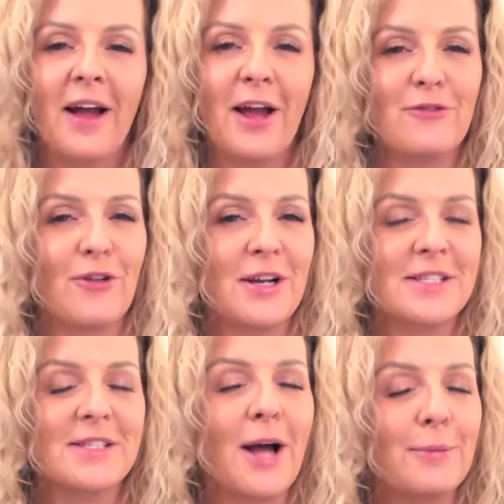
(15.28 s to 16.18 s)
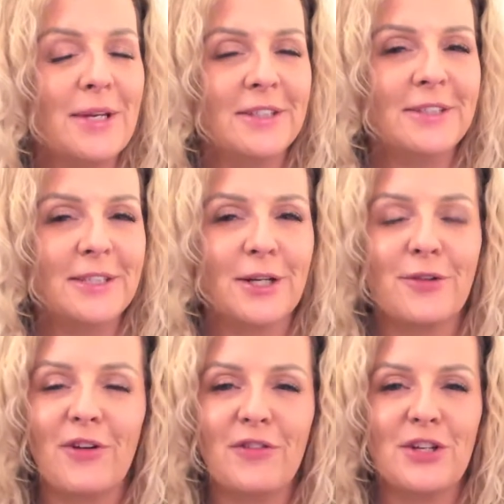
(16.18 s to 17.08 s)
Hey friends, I'm Keely Dunn
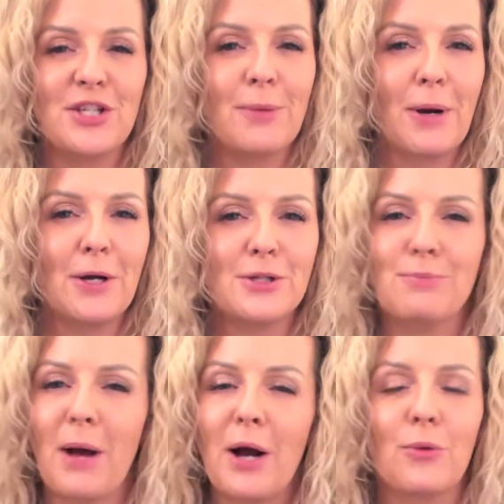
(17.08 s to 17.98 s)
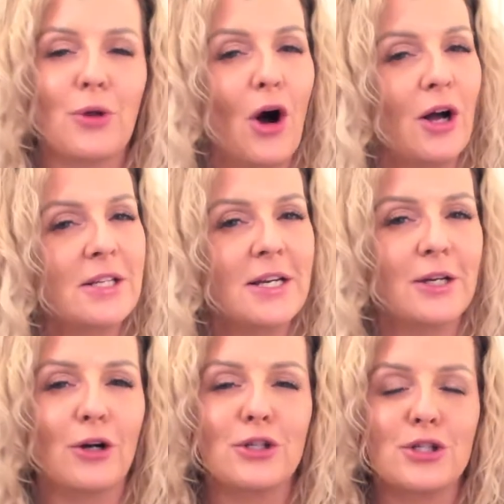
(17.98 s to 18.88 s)
of FHumpires, back with a hot
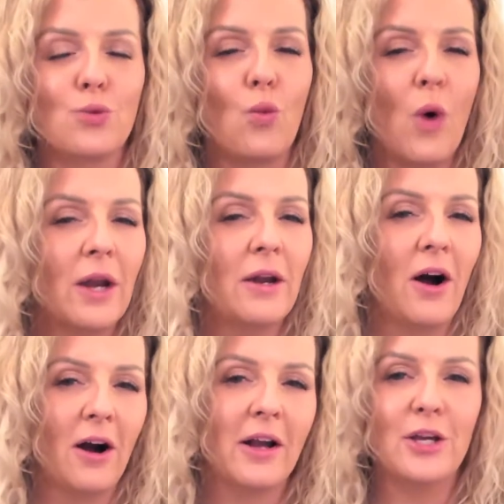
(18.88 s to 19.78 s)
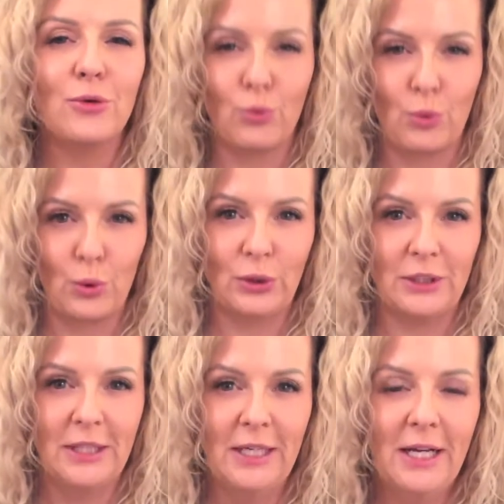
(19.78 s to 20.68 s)
take on just one hockey
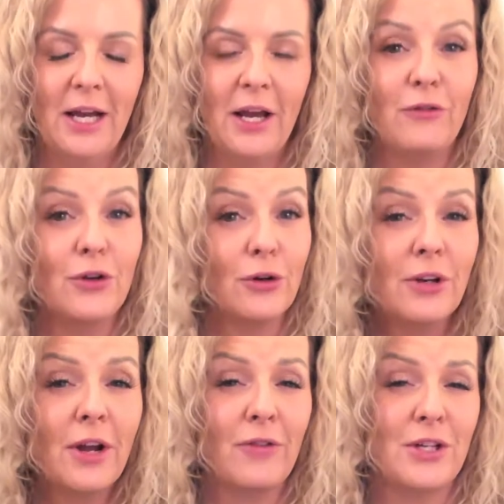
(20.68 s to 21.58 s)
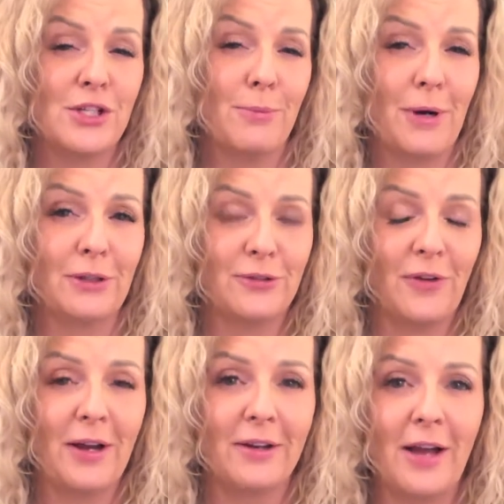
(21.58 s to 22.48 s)
rule. If you're an FHumpires
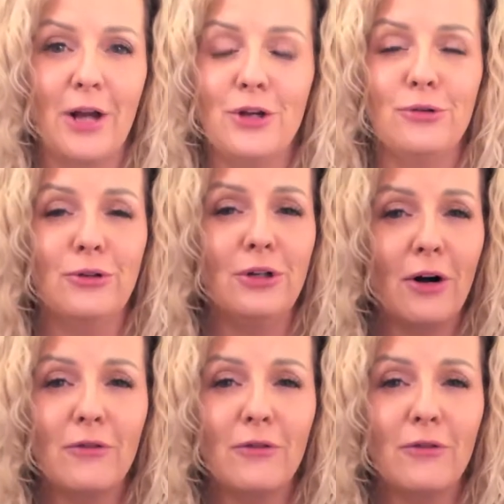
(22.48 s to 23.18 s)
fan and you love